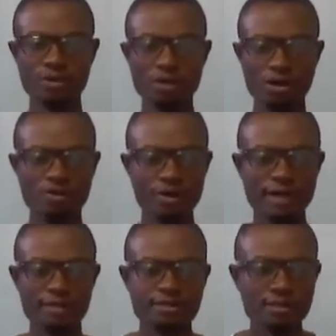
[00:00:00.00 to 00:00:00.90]
All
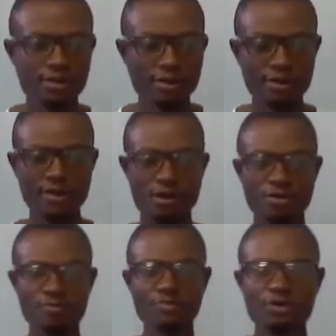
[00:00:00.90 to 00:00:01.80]
right.
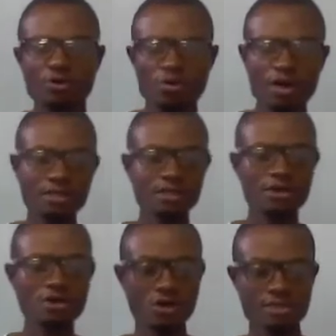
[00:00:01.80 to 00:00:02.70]
Now, what are the
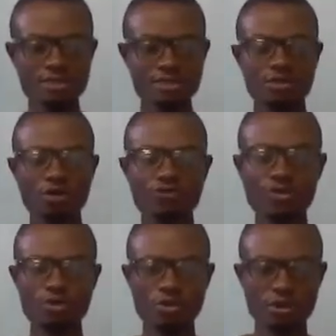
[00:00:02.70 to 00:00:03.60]
causes of
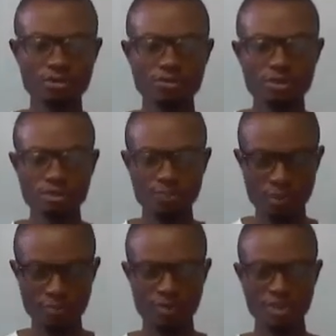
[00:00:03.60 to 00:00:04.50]
rural
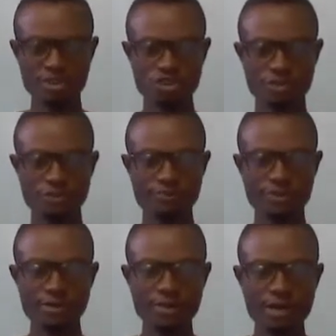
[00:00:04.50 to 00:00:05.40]
depopulation?
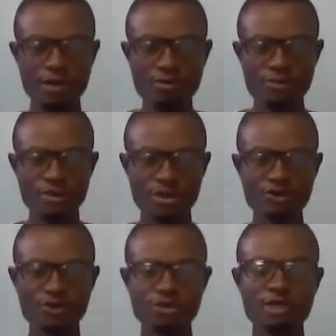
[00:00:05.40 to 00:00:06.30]
Now,
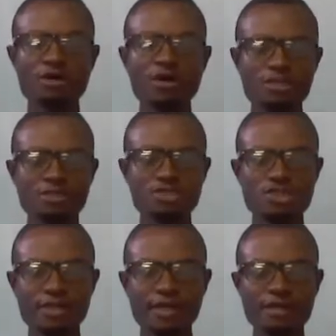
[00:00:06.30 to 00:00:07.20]
if you cannot
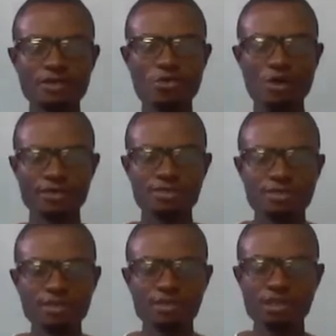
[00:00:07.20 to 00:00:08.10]
understand what
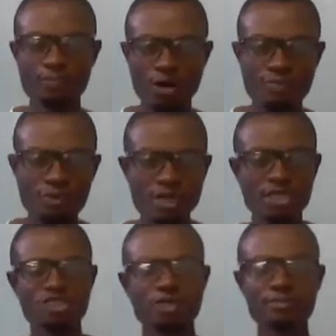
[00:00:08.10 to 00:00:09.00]

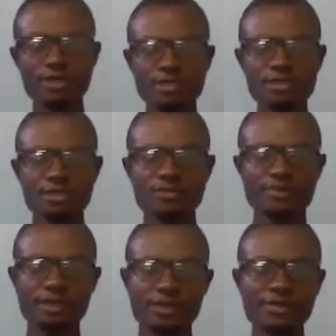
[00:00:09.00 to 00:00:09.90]
depopulation means,
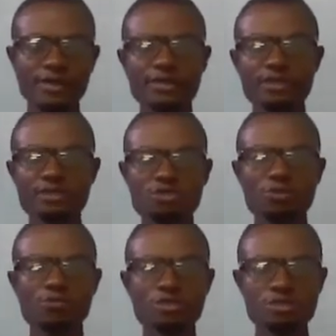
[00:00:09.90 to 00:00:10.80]
and then it's
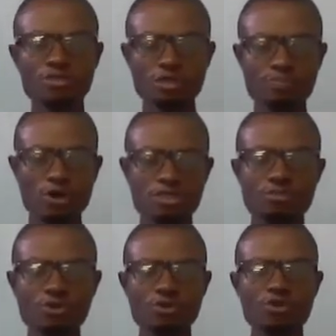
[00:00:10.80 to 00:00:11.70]
almost not
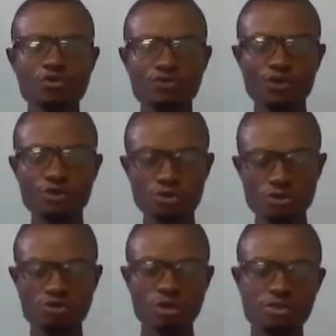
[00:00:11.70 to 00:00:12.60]
possible for you
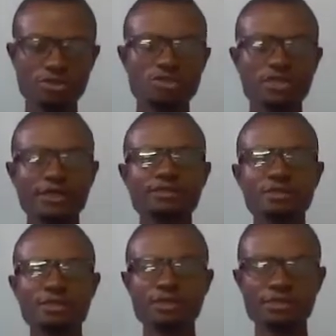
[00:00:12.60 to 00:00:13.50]
to understand
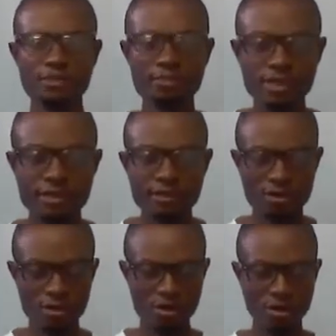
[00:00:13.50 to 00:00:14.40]
the meaning
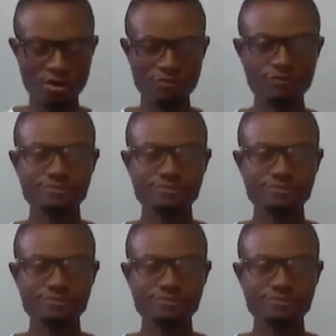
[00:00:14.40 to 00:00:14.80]
of